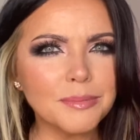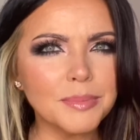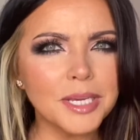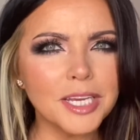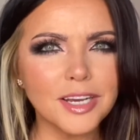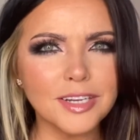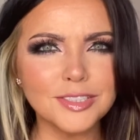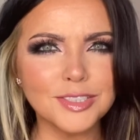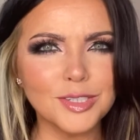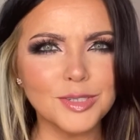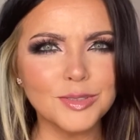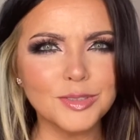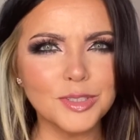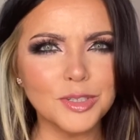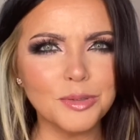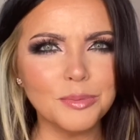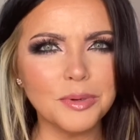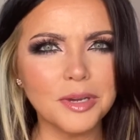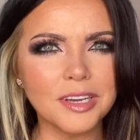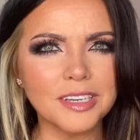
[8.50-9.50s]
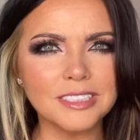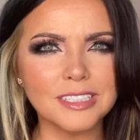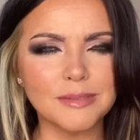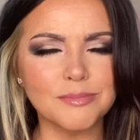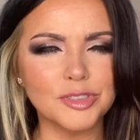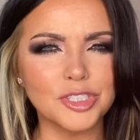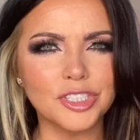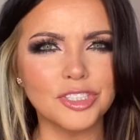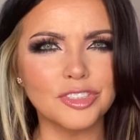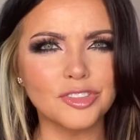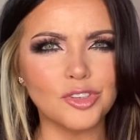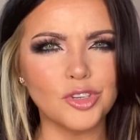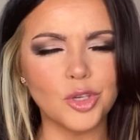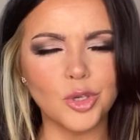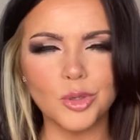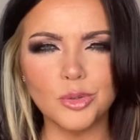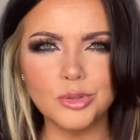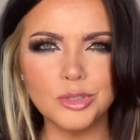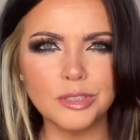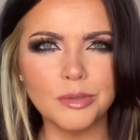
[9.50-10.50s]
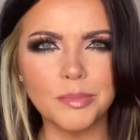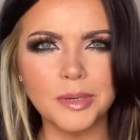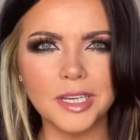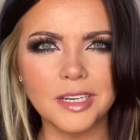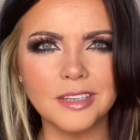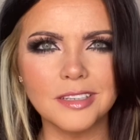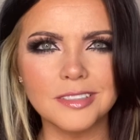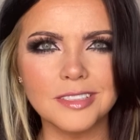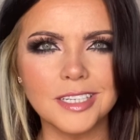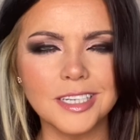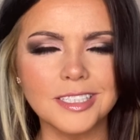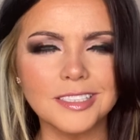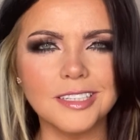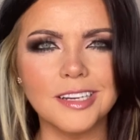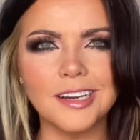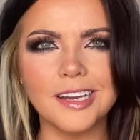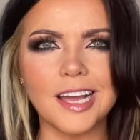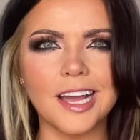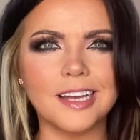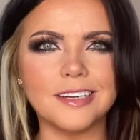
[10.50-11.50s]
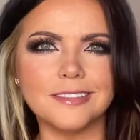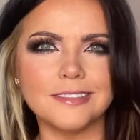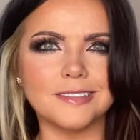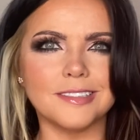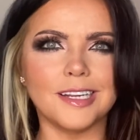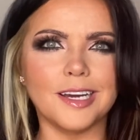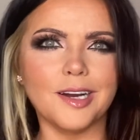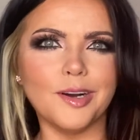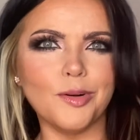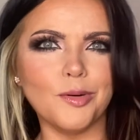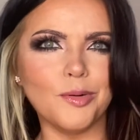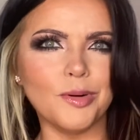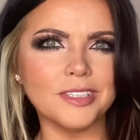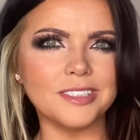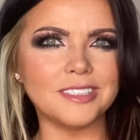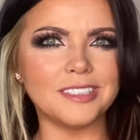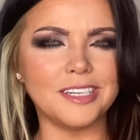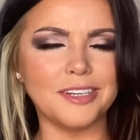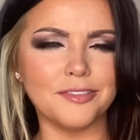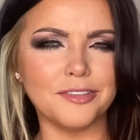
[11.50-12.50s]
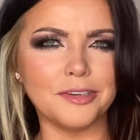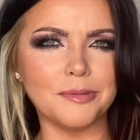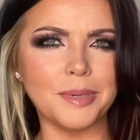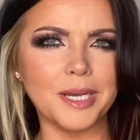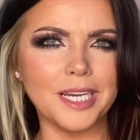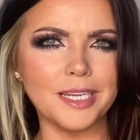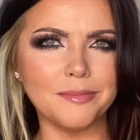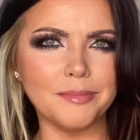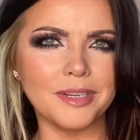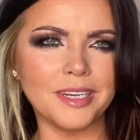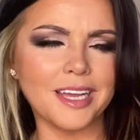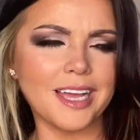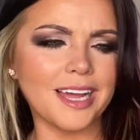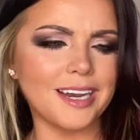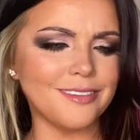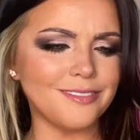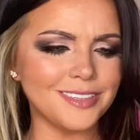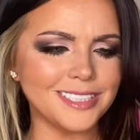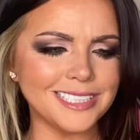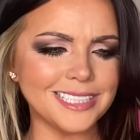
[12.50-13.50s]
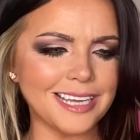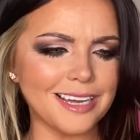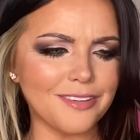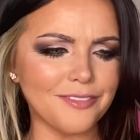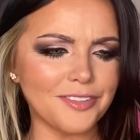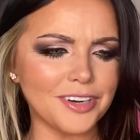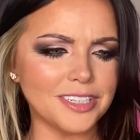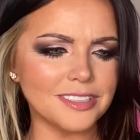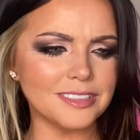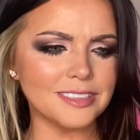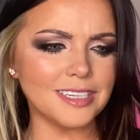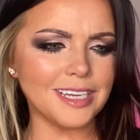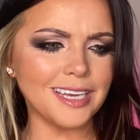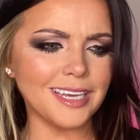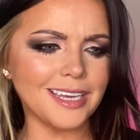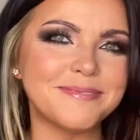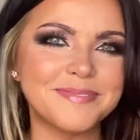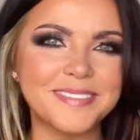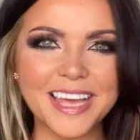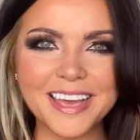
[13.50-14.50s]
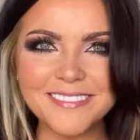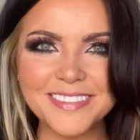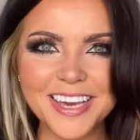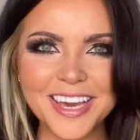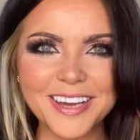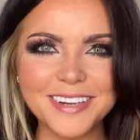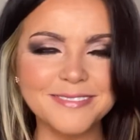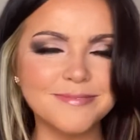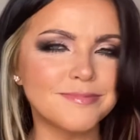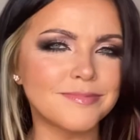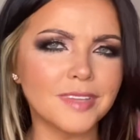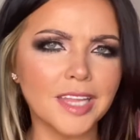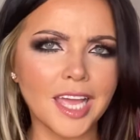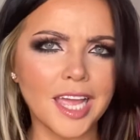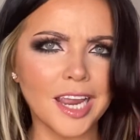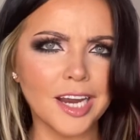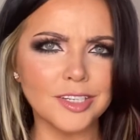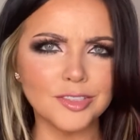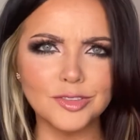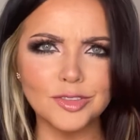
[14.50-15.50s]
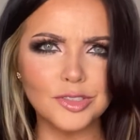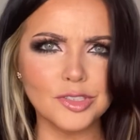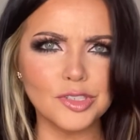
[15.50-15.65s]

be on YouTube because I'm just used to being on TikTok. I don't know what's different about it, but it kind of feels like a first date. Love you. Here's the